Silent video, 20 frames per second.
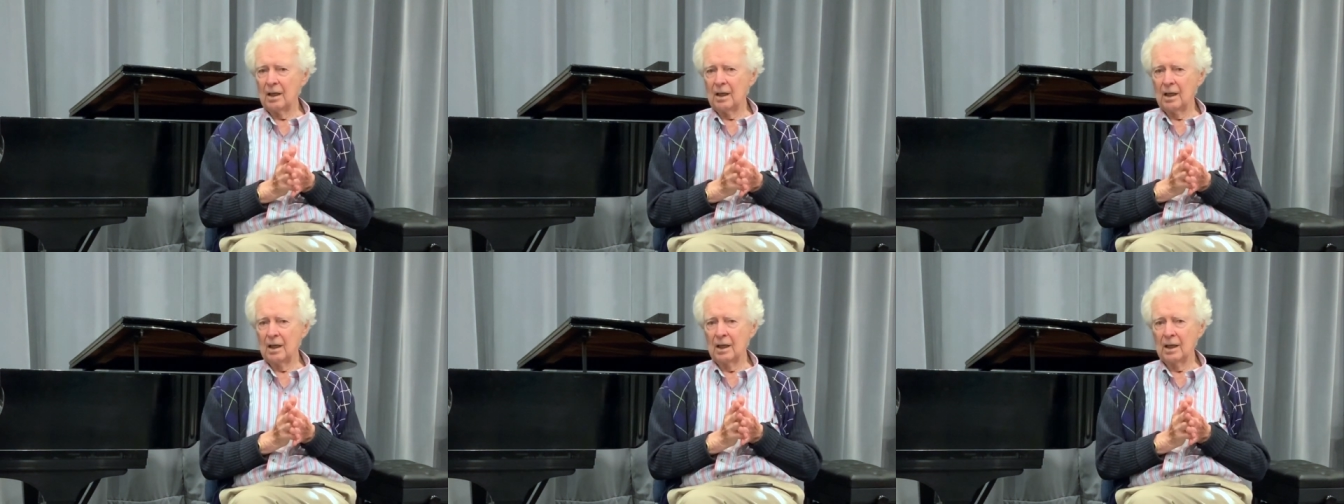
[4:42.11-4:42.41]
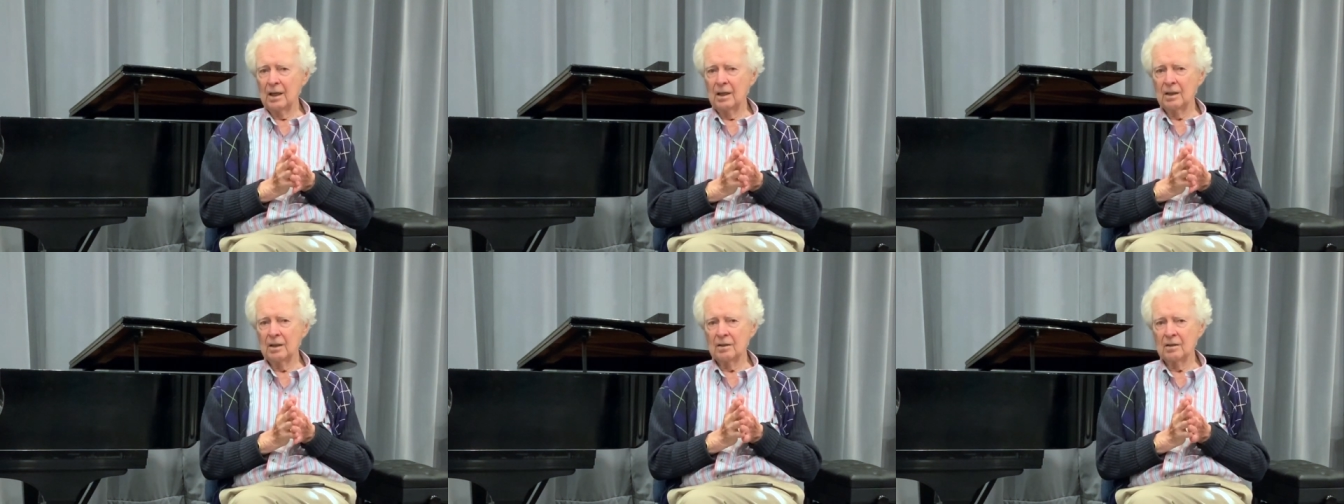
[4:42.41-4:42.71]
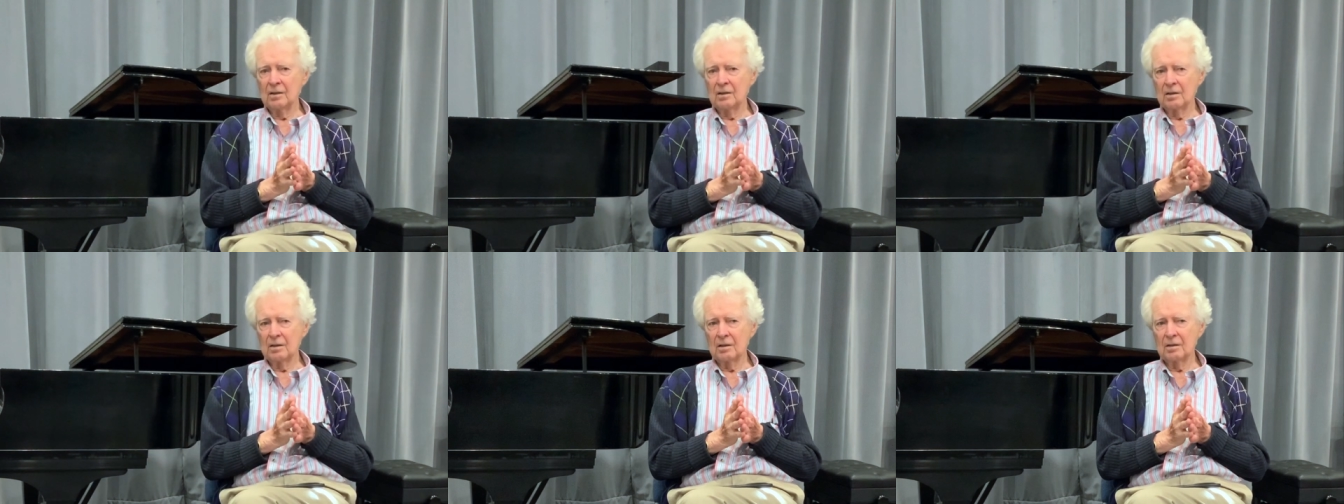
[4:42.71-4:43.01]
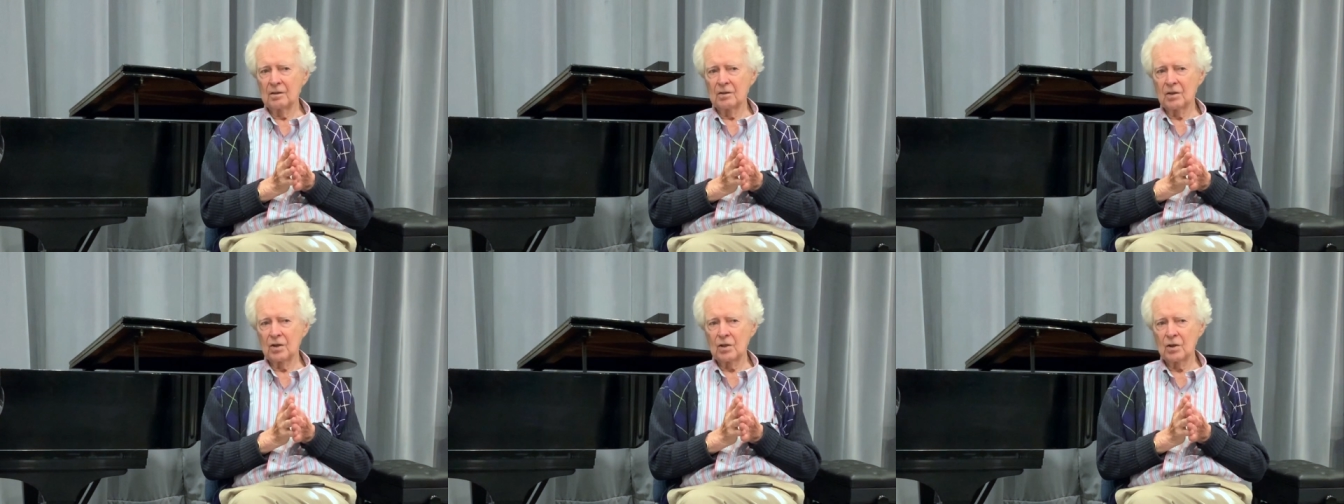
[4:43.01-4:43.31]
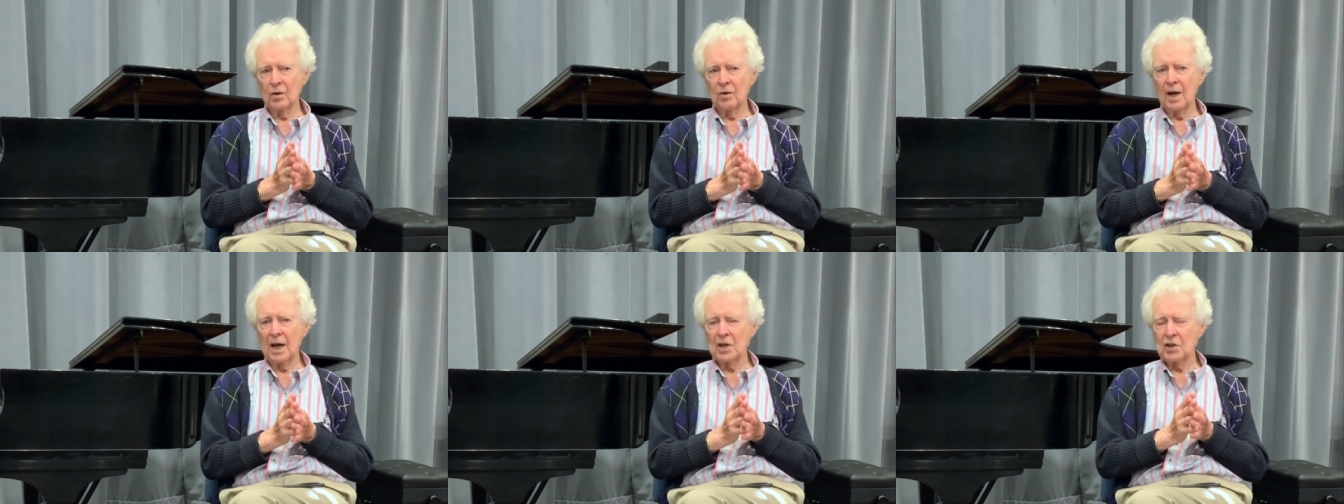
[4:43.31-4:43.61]
And
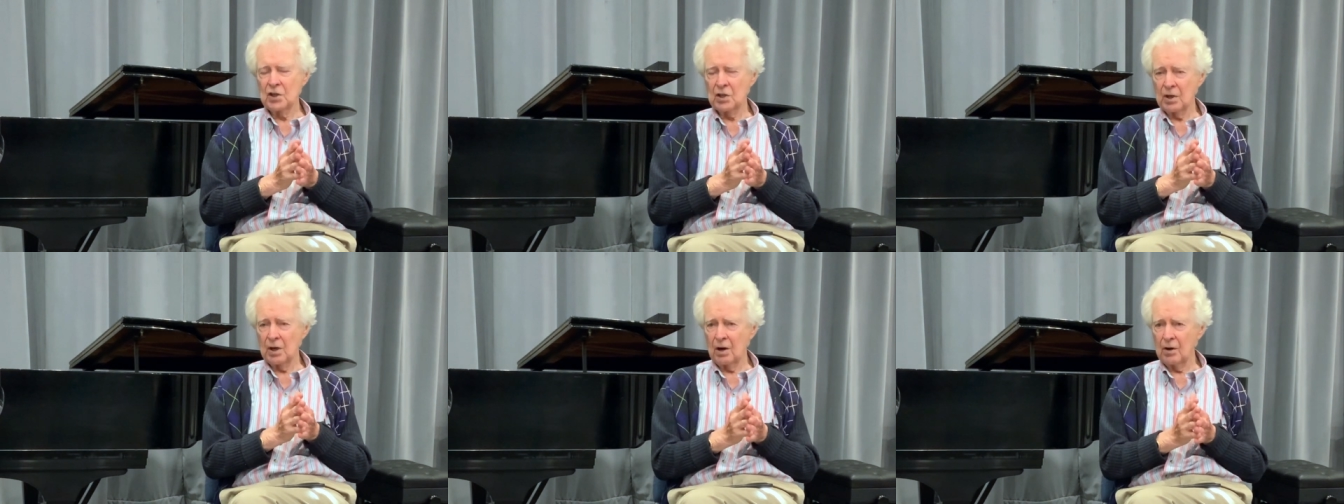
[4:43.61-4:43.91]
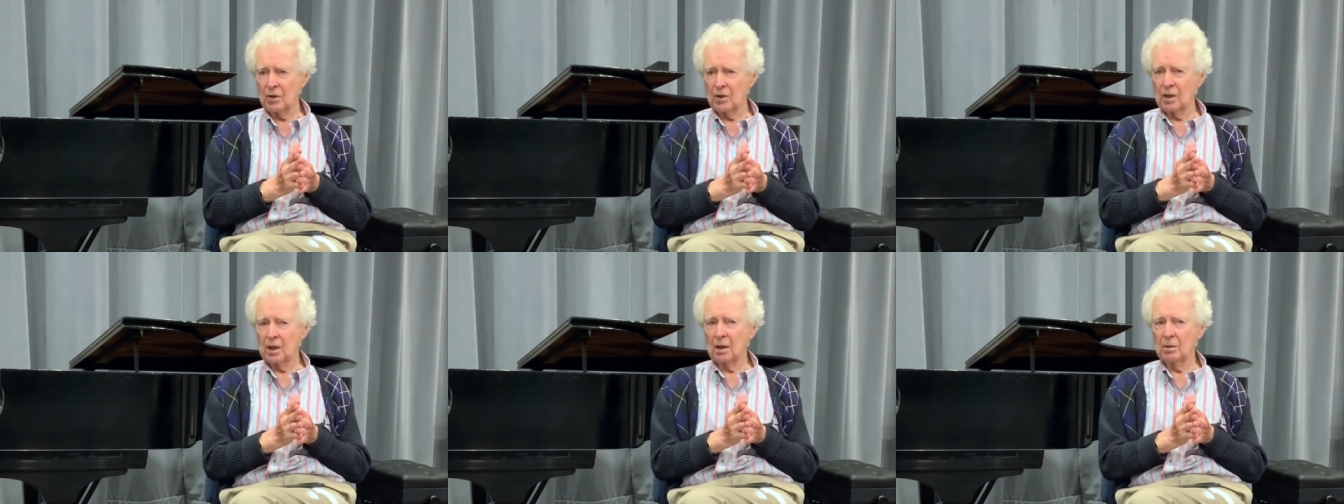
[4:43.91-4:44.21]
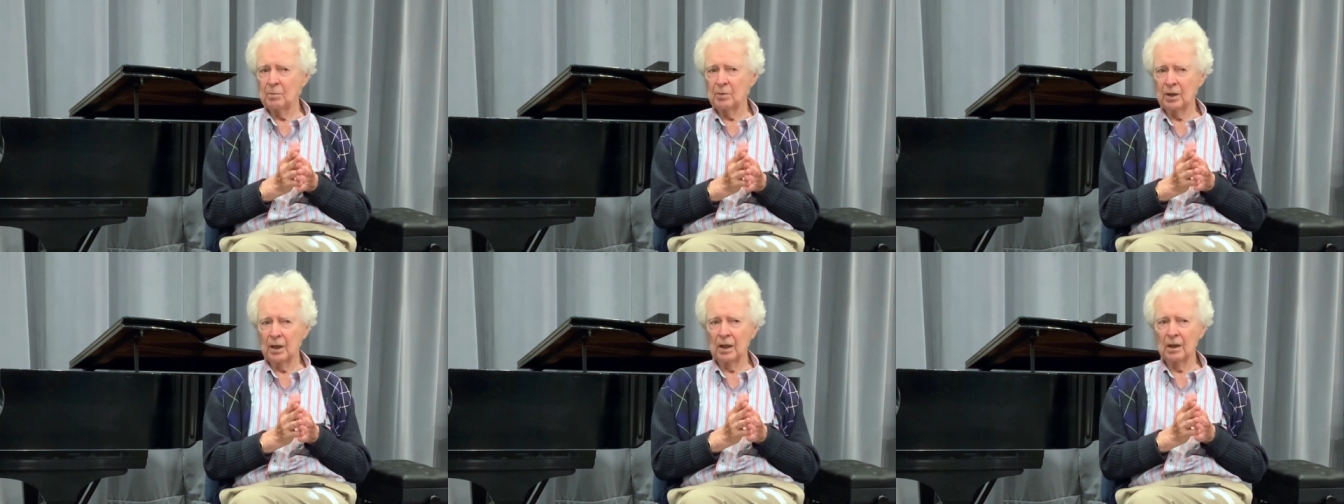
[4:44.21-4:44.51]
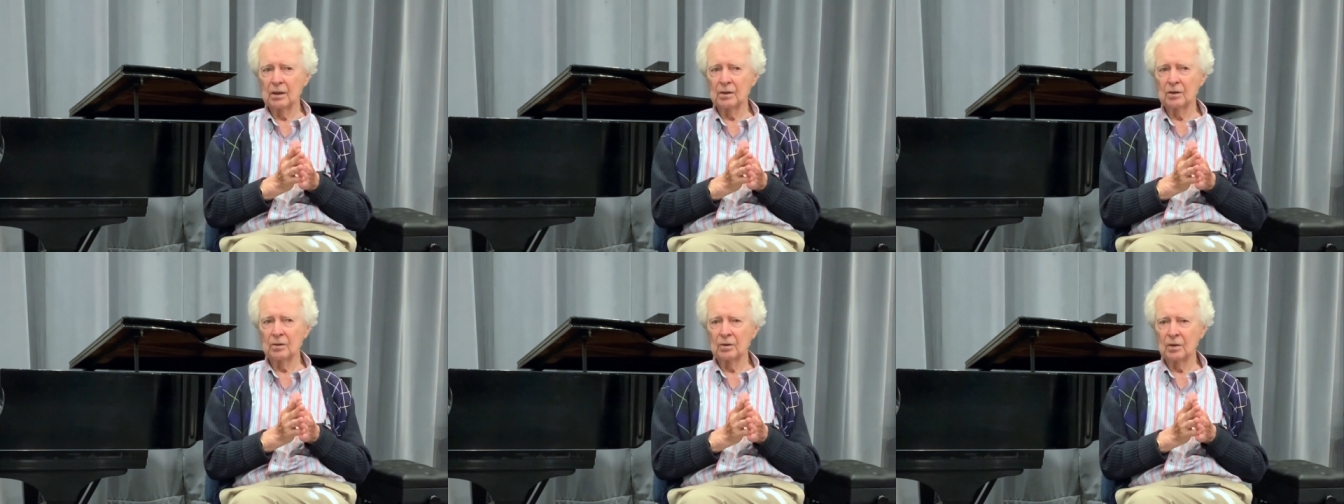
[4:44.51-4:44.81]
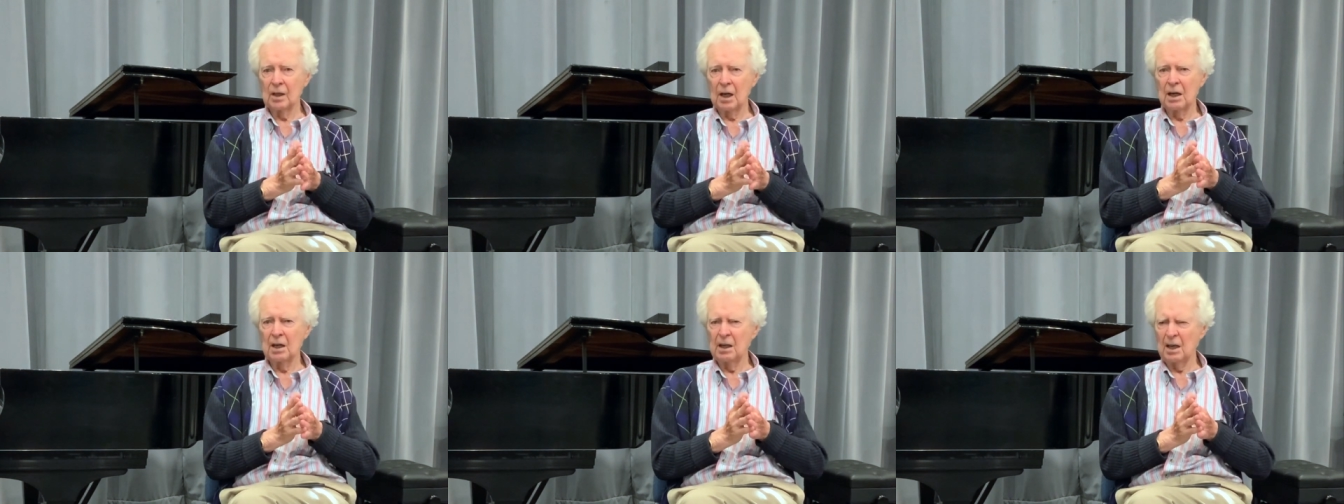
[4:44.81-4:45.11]
so I started on
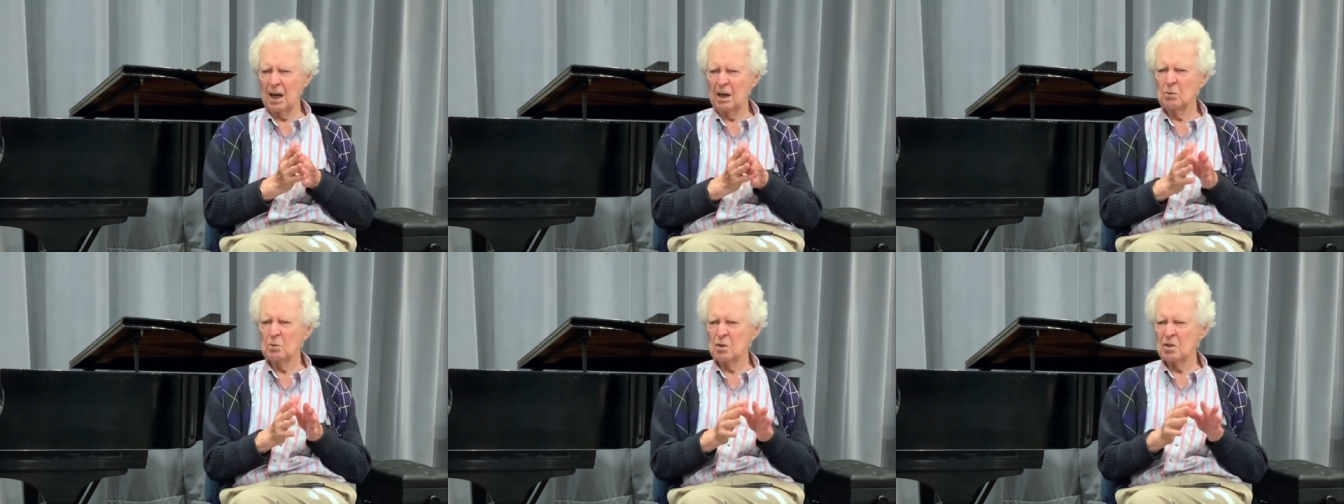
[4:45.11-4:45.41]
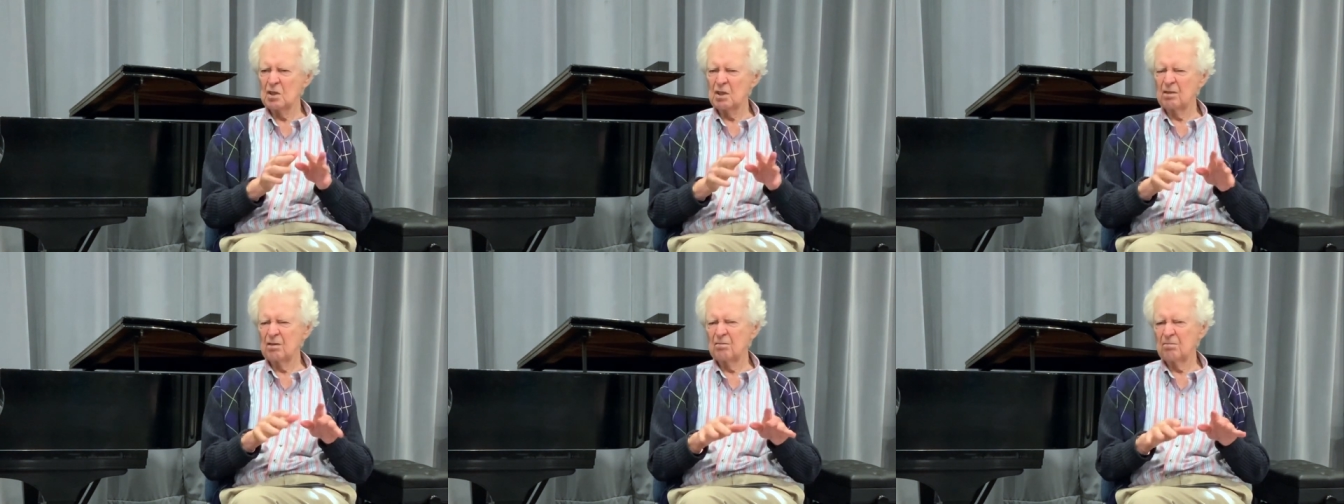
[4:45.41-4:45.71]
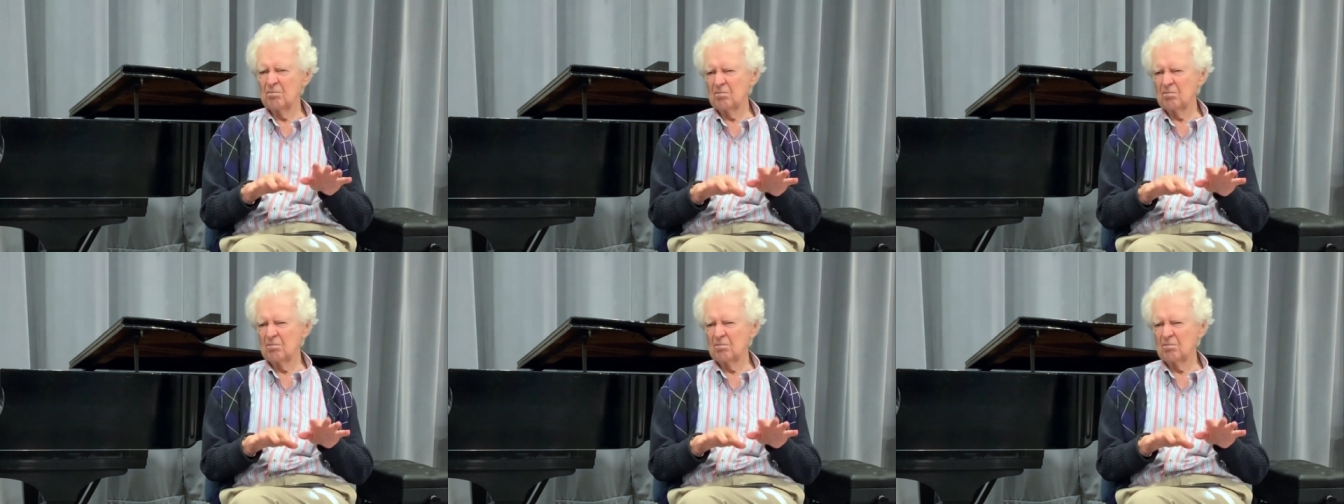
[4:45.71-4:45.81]
piano, and I was a